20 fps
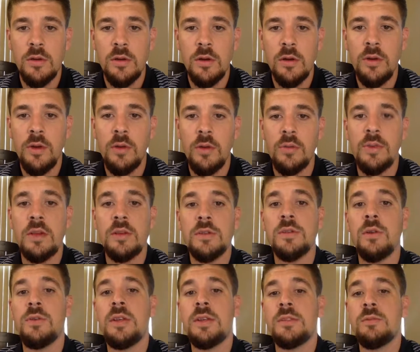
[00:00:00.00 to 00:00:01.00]
Oh no.
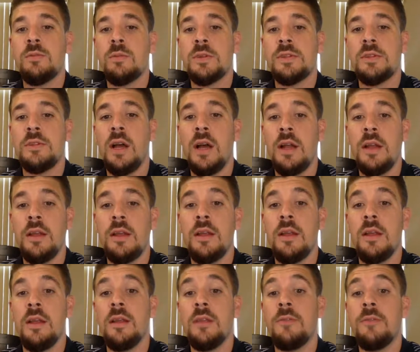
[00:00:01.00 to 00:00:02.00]
So this was not
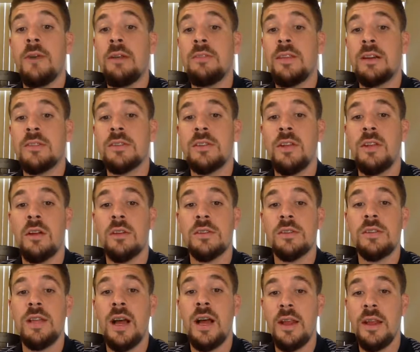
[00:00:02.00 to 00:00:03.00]

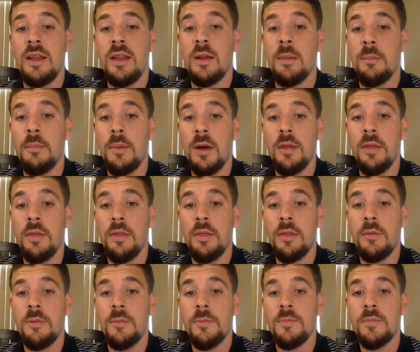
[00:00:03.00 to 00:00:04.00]
$5,000, not in a
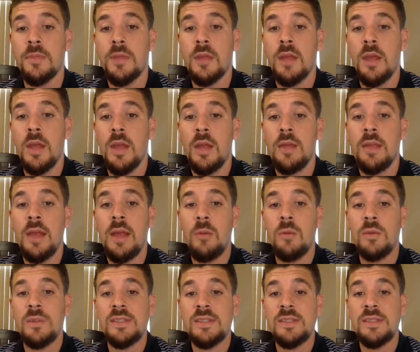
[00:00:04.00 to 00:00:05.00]
month.
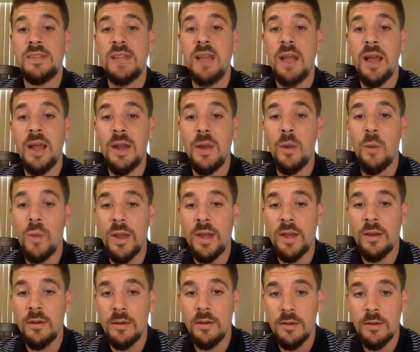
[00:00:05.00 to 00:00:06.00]
That was in a
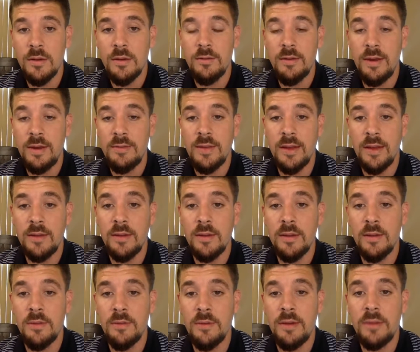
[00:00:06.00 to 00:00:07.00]
week.
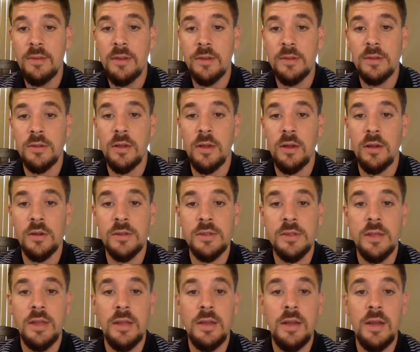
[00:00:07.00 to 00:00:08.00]

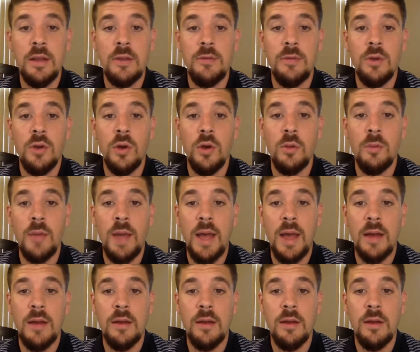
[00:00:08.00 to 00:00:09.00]
$5,000. Then if you go
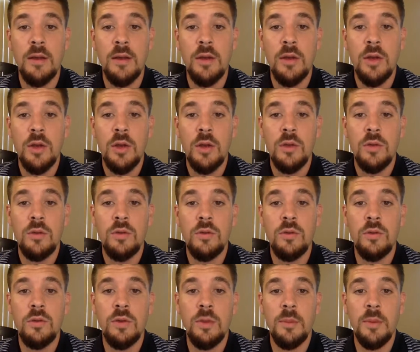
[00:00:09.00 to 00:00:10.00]
back
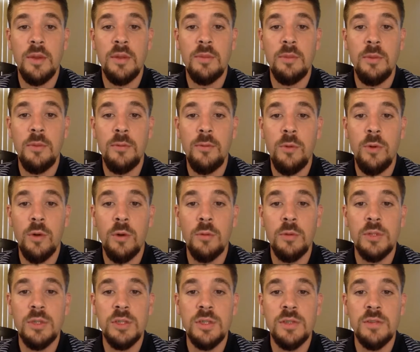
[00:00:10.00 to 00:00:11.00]
to month before,
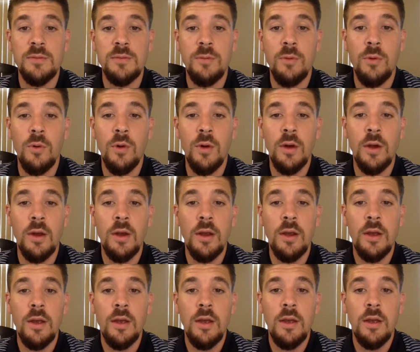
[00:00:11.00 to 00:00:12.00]
which is
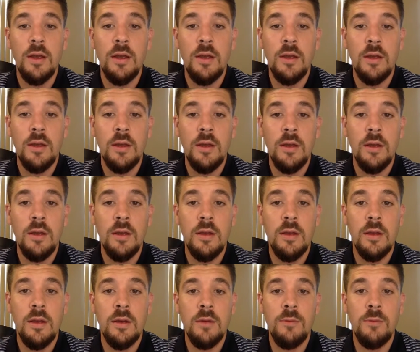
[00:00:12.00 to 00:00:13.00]

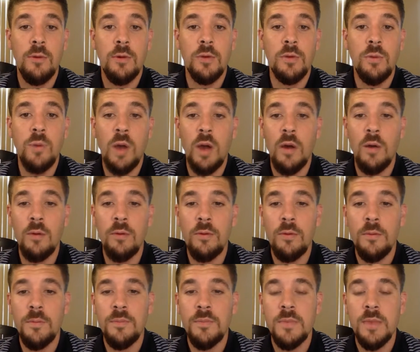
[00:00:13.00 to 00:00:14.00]

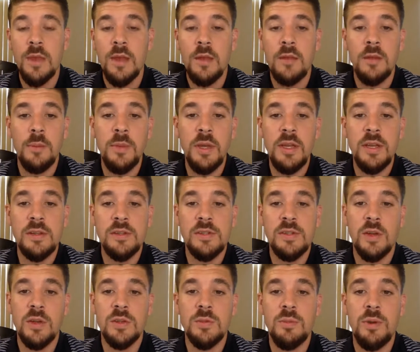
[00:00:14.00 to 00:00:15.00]
4/12, the median
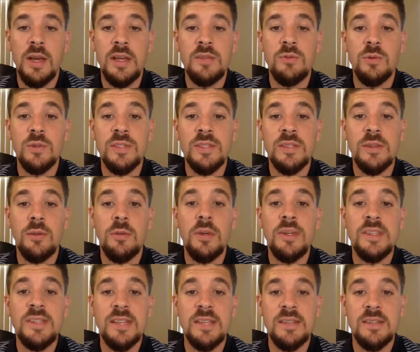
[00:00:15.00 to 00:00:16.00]
sales price was
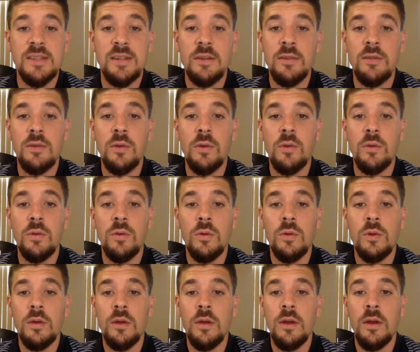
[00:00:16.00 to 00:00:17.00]
362.
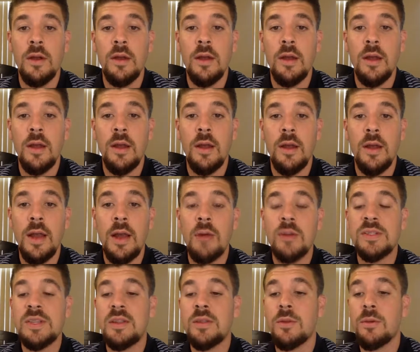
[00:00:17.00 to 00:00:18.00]

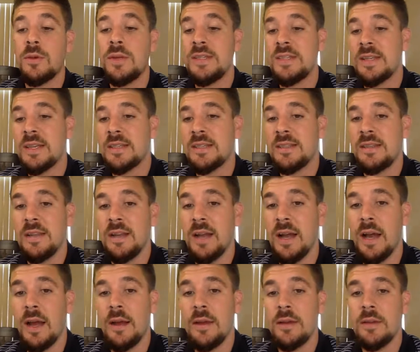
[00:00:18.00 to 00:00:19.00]
Now it's at
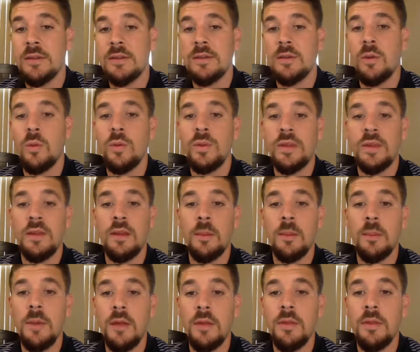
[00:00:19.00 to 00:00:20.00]
369. So within the
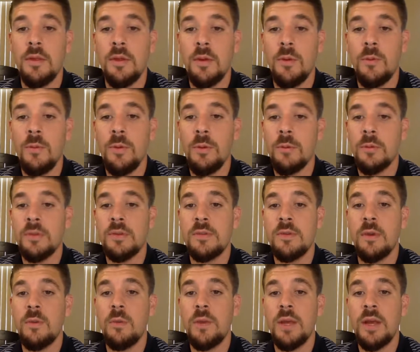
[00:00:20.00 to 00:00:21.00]
month,
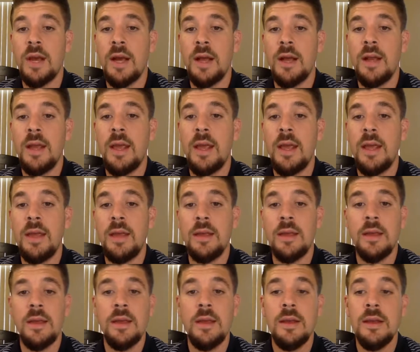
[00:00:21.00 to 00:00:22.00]
we got
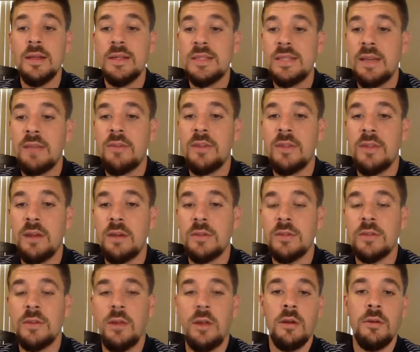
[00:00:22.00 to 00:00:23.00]
a
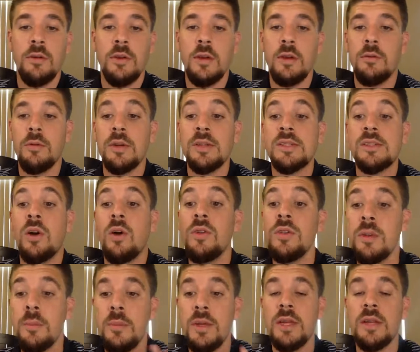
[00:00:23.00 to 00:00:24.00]
$7,000 increase
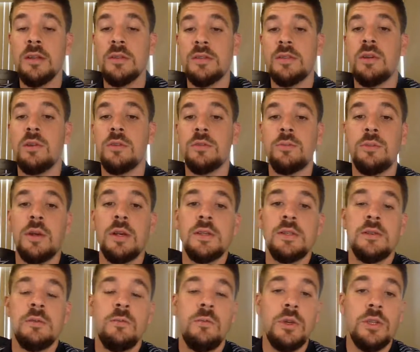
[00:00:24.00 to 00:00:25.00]
on the median sales
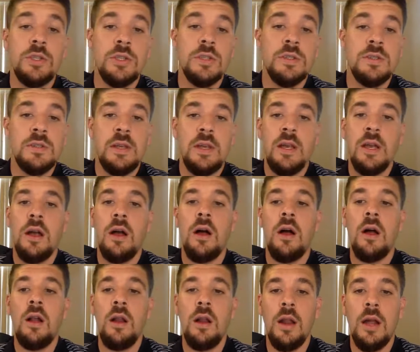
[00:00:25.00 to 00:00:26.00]
price, which is
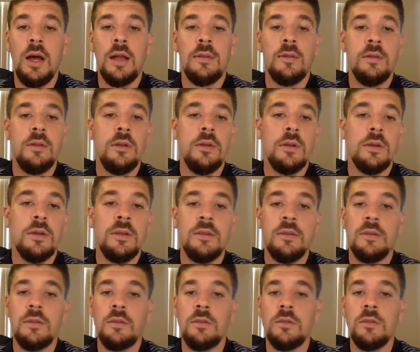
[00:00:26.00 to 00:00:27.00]
a lot. Look,
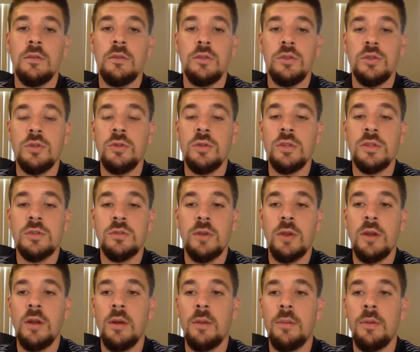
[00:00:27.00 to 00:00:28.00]
this is shooting
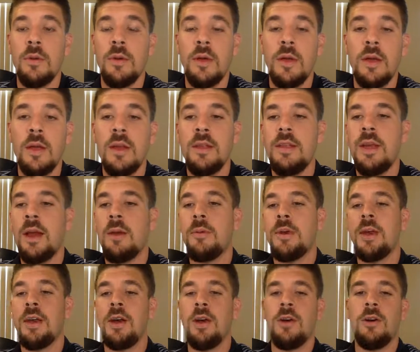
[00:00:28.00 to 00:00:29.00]
straight up. There
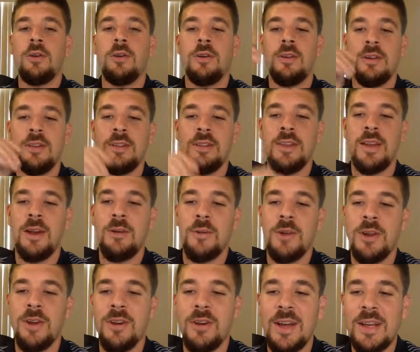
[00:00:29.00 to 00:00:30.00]
we go. There
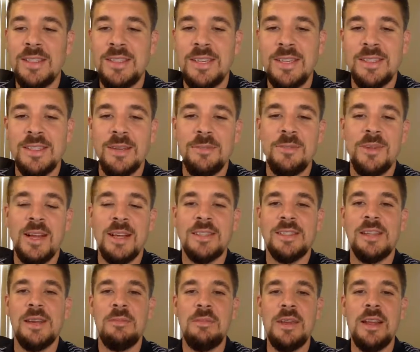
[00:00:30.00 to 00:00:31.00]
we go. I see some
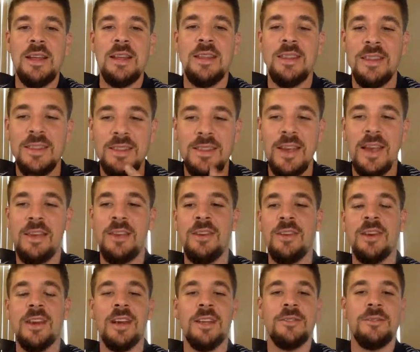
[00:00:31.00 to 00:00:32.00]
lights coming in.
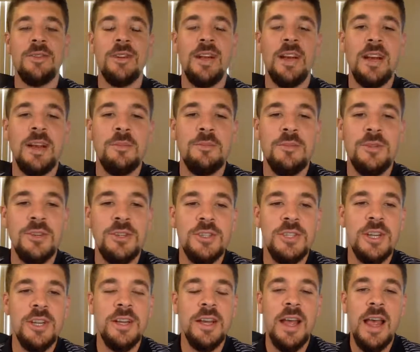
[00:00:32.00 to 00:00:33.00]
Thank you guys for that.
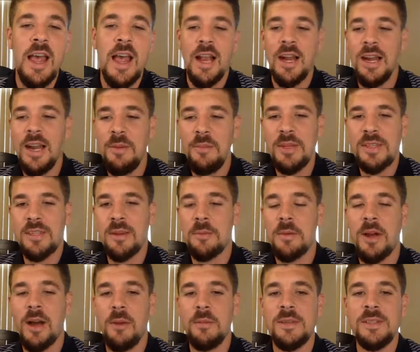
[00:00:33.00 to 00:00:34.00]
Appreciate it. Leave me
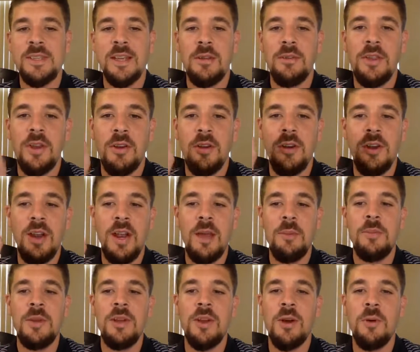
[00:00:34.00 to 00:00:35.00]
some comments down there.
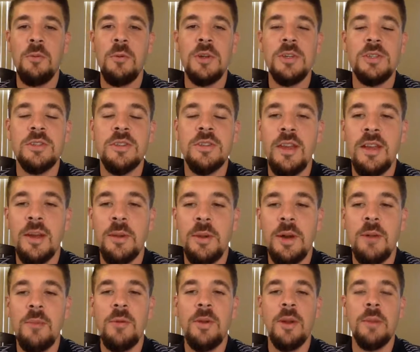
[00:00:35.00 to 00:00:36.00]
Let me know what you think
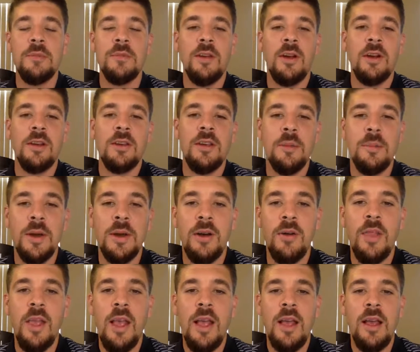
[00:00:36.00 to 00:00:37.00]
about what I'm talking
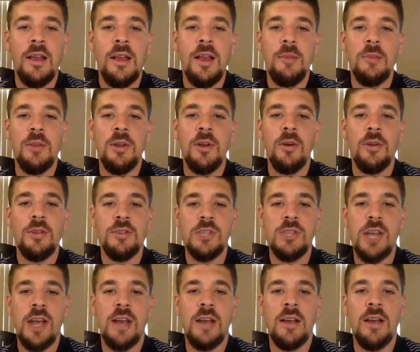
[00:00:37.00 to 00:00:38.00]
about. Let me know,
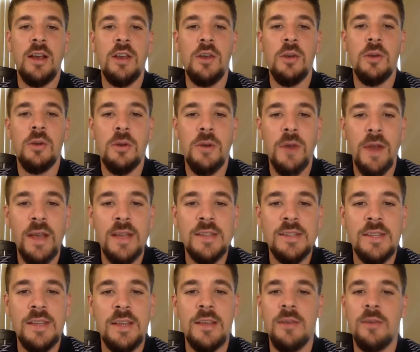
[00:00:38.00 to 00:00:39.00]
Jack, are you
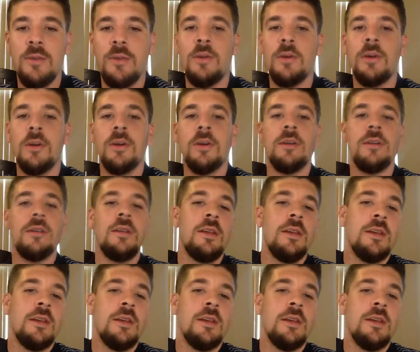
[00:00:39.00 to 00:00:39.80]
crazy? Or